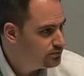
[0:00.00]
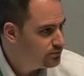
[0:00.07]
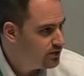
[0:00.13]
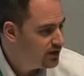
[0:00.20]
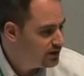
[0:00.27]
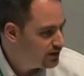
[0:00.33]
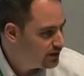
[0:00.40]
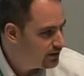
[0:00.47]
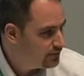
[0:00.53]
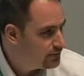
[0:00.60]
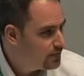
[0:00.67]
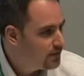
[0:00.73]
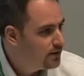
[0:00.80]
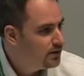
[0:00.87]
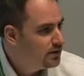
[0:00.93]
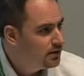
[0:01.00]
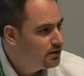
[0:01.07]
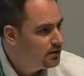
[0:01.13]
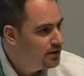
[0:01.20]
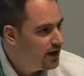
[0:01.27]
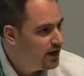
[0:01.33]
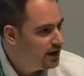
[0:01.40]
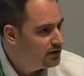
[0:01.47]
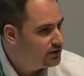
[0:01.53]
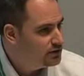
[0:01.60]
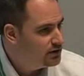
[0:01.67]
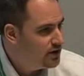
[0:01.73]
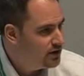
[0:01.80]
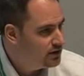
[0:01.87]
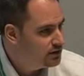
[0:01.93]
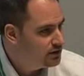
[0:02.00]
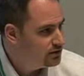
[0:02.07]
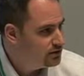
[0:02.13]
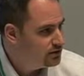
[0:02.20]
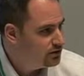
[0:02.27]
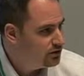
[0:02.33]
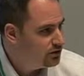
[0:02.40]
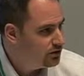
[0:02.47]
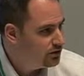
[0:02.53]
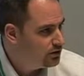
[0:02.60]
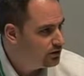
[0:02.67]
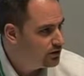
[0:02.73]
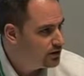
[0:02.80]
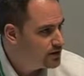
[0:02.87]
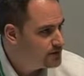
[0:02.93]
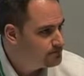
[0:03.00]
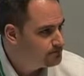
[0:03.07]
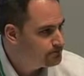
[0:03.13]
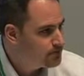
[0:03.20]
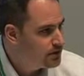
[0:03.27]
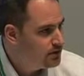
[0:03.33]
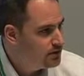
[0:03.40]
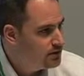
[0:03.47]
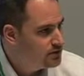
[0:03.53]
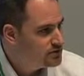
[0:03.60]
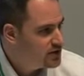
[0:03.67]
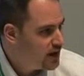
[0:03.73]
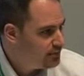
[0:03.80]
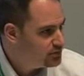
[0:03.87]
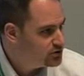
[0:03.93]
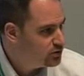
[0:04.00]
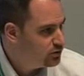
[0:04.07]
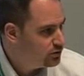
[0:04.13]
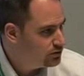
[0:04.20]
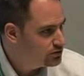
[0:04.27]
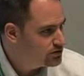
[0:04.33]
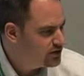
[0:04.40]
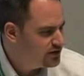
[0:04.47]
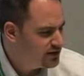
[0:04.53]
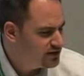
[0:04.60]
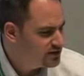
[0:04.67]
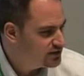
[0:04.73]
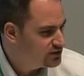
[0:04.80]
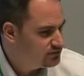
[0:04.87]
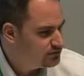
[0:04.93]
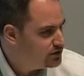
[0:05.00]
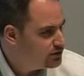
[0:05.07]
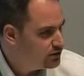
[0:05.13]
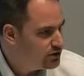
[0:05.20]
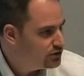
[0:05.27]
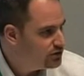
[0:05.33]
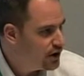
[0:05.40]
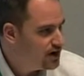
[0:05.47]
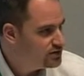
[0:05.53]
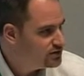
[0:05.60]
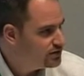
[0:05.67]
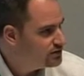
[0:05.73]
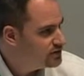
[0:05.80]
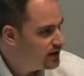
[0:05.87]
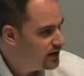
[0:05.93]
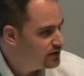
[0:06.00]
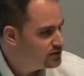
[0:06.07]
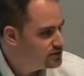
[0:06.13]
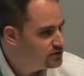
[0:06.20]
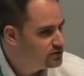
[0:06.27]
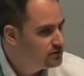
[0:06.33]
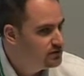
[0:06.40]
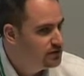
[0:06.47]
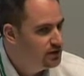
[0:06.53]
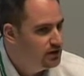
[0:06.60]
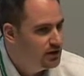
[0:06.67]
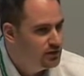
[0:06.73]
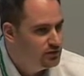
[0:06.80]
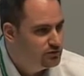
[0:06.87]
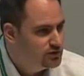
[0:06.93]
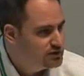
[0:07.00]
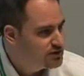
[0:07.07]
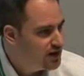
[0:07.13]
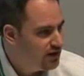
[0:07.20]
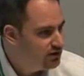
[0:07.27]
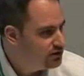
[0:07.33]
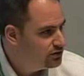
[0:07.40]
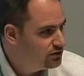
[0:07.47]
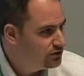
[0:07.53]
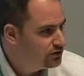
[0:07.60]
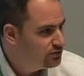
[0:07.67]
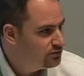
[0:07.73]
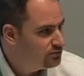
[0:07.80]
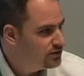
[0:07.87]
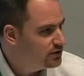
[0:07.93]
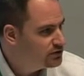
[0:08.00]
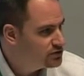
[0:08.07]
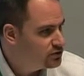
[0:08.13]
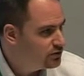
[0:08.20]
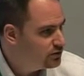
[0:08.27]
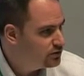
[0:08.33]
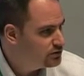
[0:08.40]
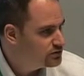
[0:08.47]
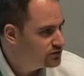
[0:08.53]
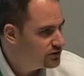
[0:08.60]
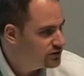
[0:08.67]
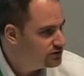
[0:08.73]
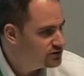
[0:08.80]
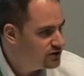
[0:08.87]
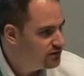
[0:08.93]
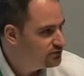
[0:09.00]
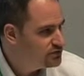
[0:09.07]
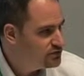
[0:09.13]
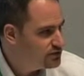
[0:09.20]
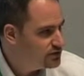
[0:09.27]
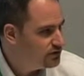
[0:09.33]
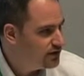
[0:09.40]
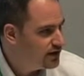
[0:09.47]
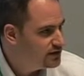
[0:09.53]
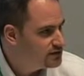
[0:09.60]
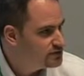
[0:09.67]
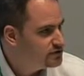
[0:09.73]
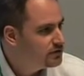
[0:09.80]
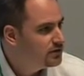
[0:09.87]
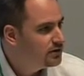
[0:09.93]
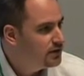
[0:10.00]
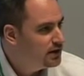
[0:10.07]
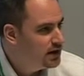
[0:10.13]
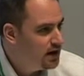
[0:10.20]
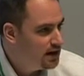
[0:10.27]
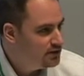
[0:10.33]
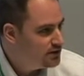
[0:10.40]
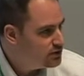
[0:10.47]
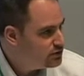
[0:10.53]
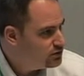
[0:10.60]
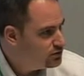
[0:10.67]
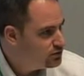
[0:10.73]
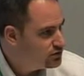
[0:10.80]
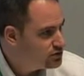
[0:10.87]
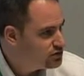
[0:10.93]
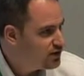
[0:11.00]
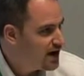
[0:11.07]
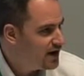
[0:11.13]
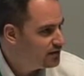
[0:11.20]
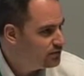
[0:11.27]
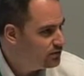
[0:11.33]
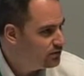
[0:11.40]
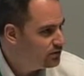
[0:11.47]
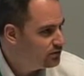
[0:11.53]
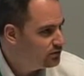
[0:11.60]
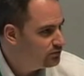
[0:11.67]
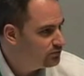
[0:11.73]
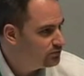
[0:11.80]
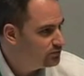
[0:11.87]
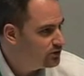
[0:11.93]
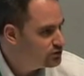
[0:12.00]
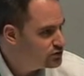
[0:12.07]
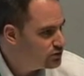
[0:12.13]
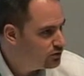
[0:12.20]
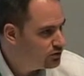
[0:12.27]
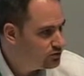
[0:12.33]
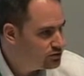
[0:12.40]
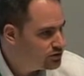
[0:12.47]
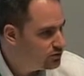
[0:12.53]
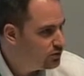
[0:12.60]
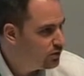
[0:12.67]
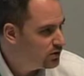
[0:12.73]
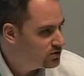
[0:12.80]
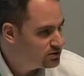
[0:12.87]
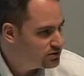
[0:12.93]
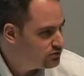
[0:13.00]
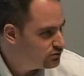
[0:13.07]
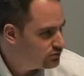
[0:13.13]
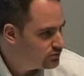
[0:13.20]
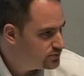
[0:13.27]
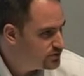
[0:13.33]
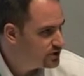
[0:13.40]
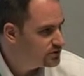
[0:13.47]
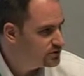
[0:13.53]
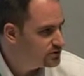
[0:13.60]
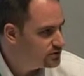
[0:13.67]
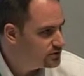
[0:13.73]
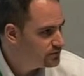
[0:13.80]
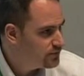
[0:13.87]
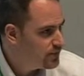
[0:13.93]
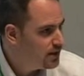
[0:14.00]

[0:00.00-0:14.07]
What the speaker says: thinking that you take your top scores, I think it's like your 9s and your 10s, you discount your middle scores, like your 7s and your 8s, and then you detract your low scores, your 1s through 6s,